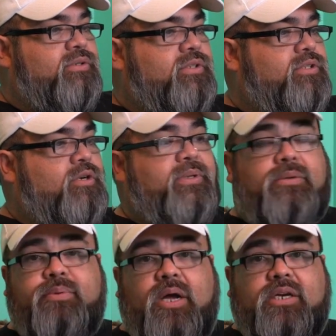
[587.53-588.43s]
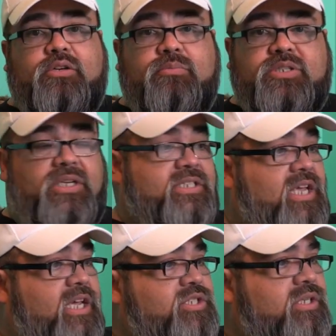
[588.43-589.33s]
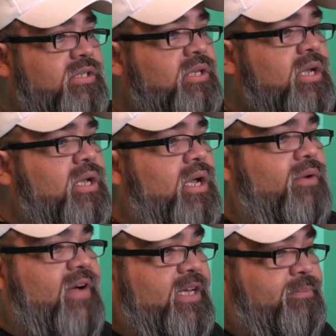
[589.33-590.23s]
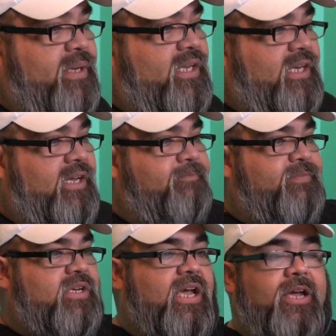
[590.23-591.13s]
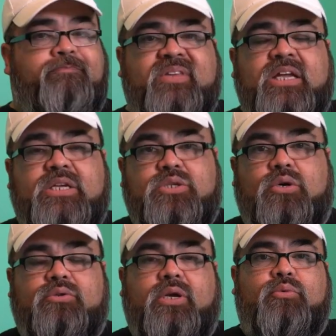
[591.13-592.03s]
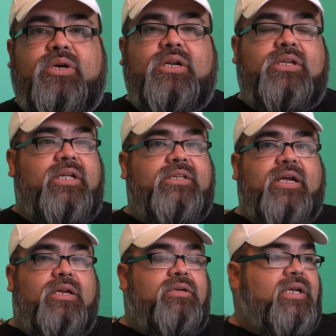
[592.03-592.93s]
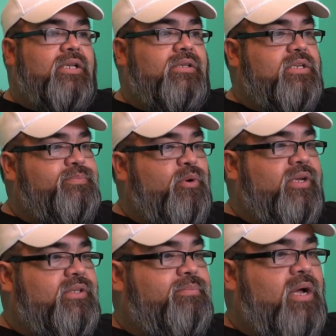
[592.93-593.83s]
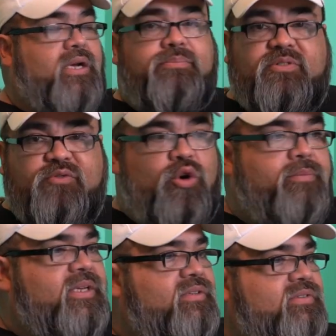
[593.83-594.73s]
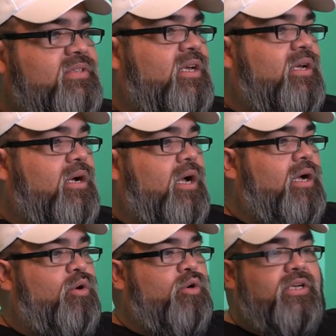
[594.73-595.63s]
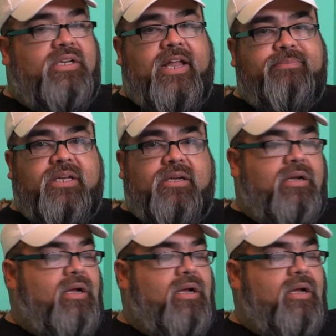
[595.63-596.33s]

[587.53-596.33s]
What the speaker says: determine the product commercialization viability. Okay, so we're going to then take a look at this point the product performance, organoleptic